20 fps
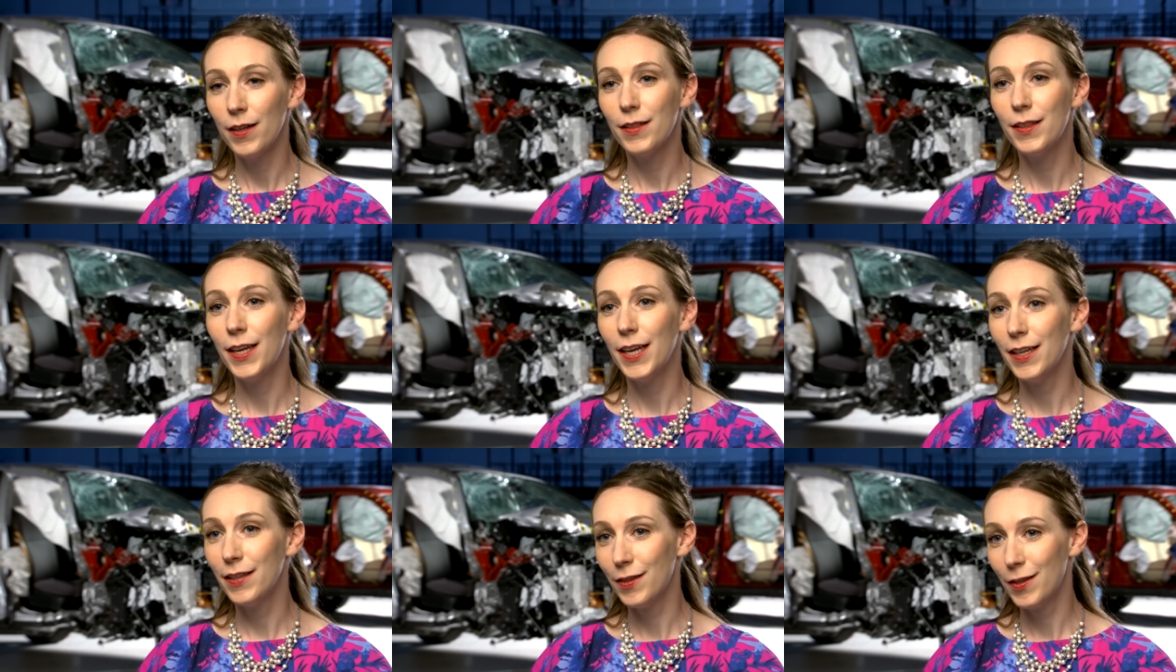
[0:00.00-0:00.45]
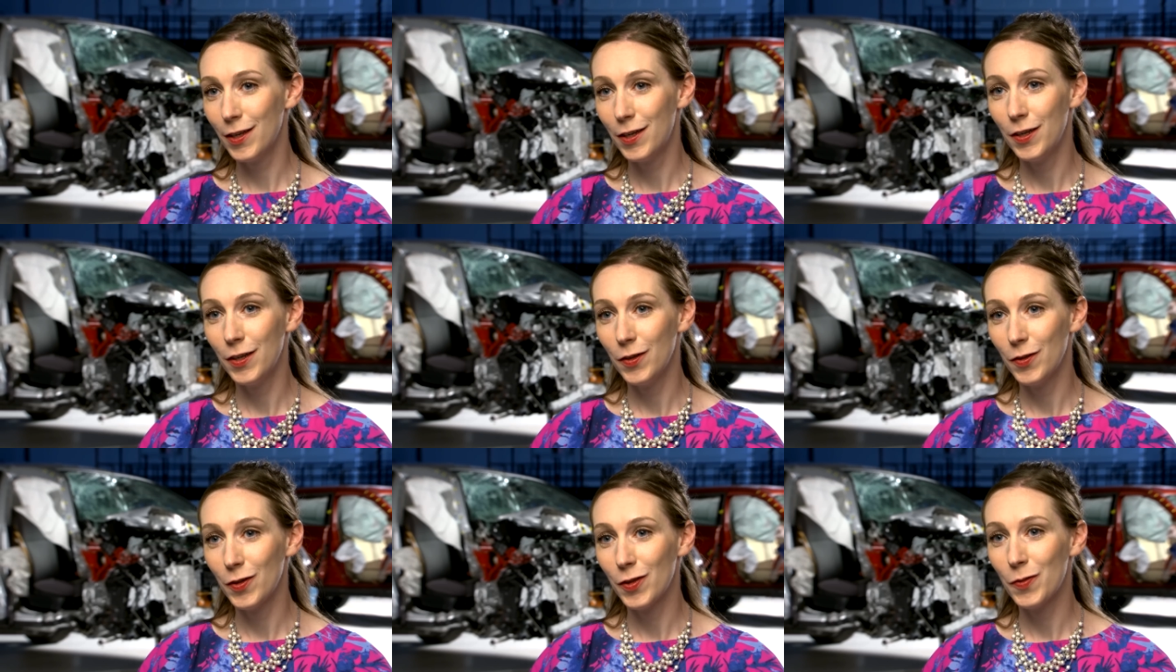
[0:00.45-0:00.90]
The
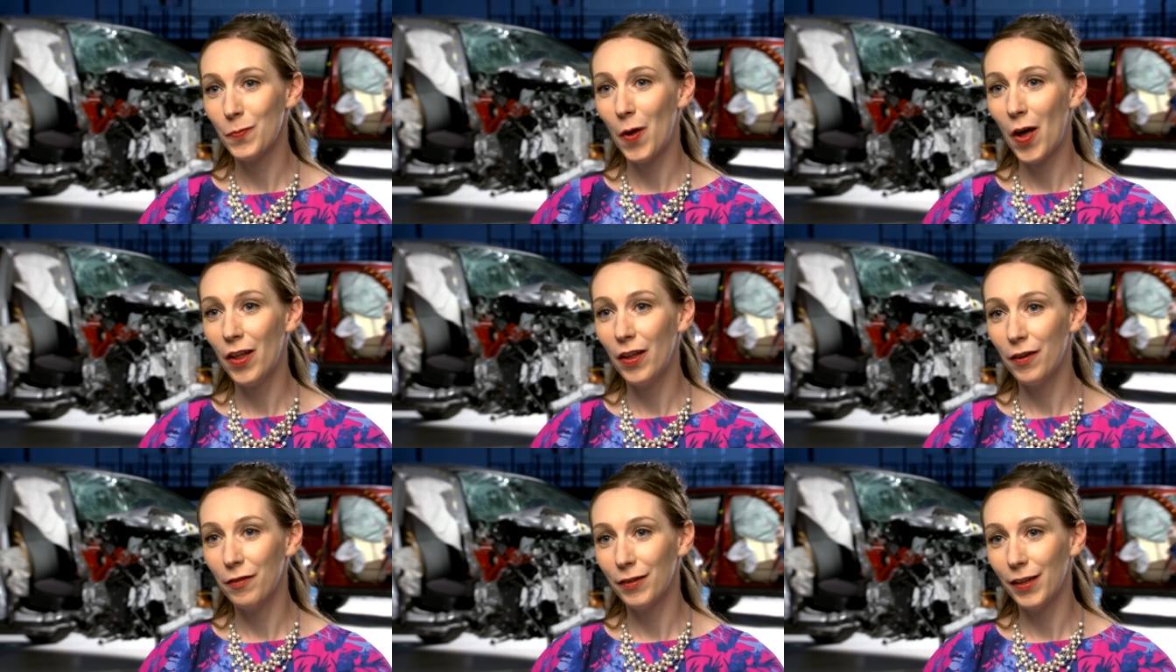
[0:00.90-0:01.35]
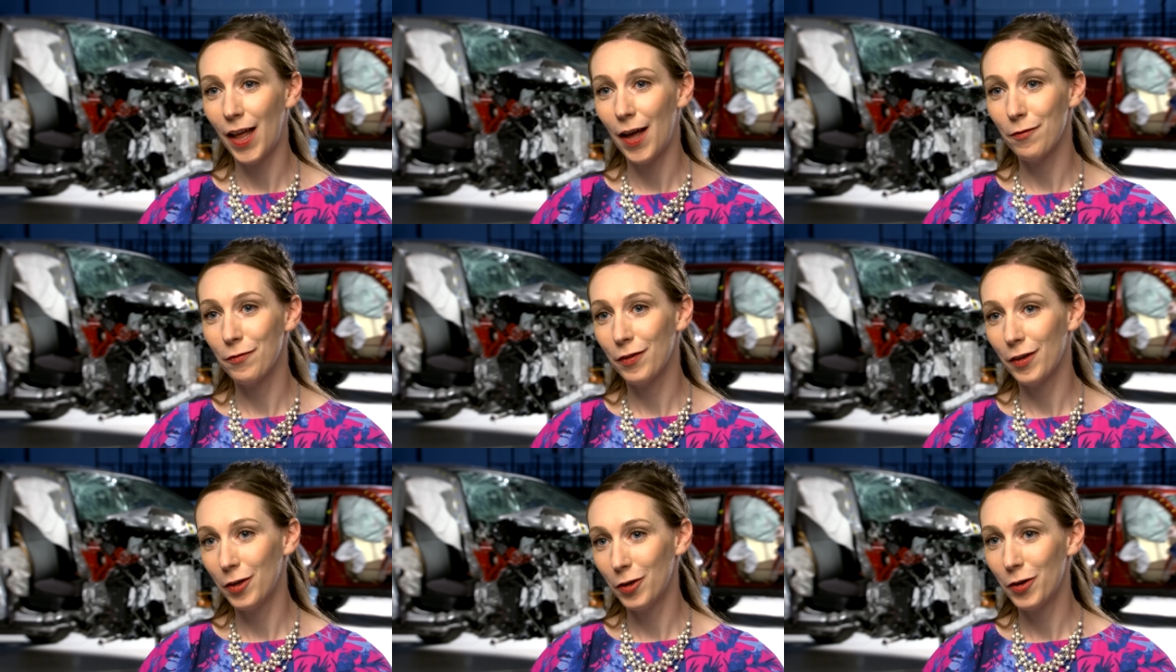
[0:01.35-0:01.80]
Institute's Small Overlap
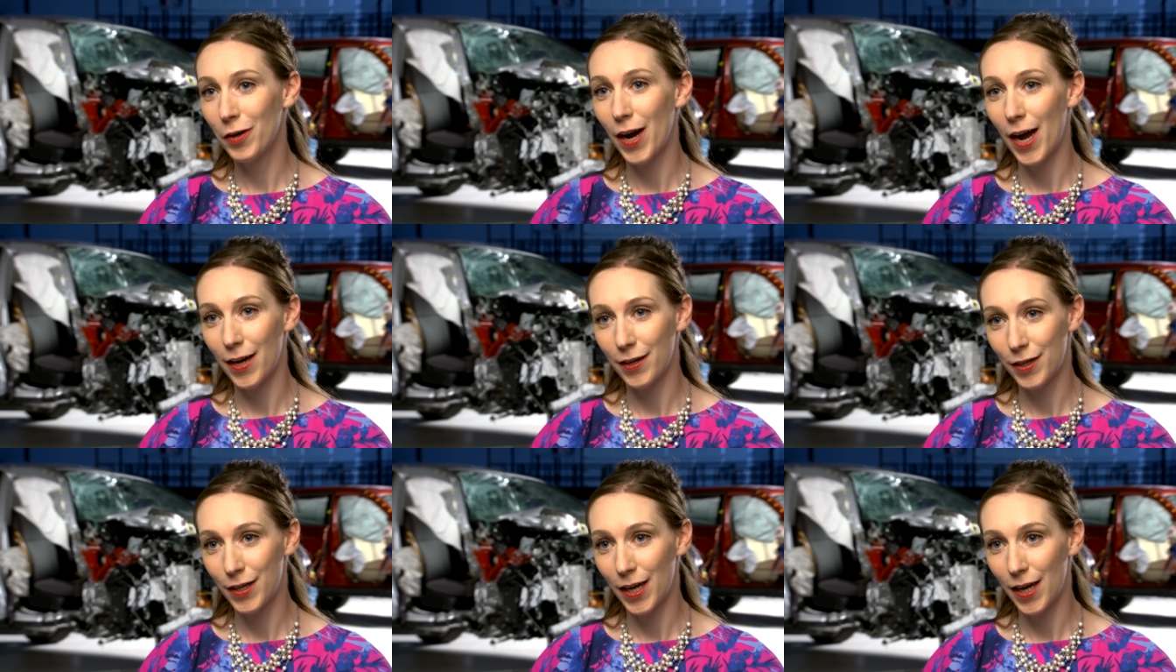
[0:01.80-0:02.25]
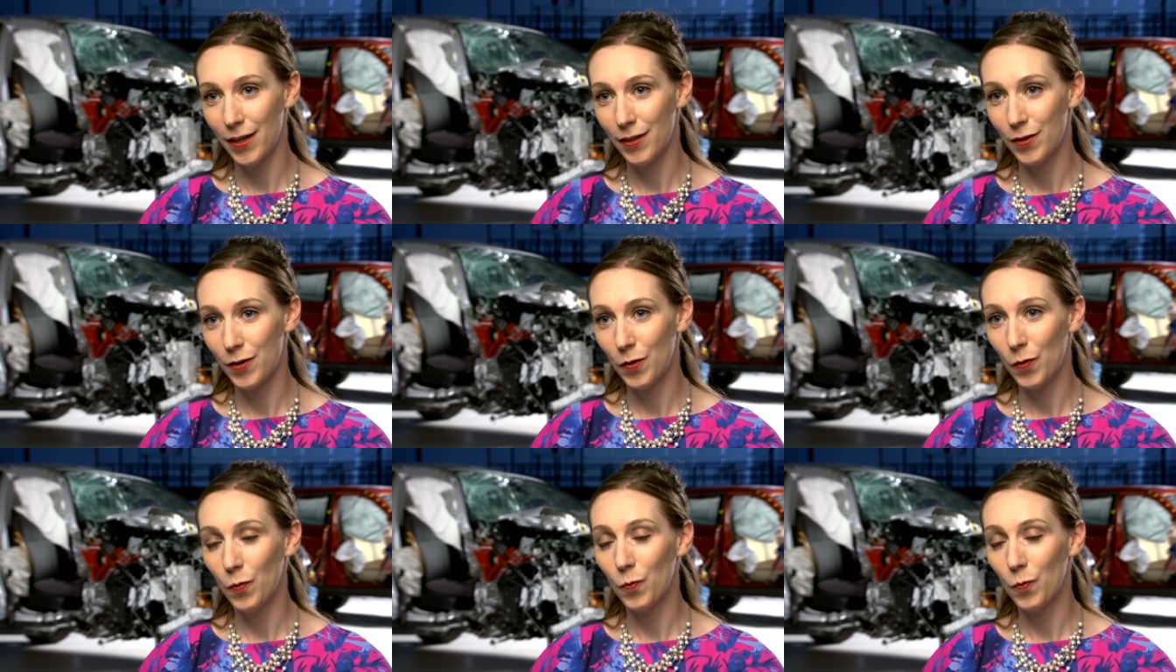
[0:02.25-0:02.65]
Frontal Crash Test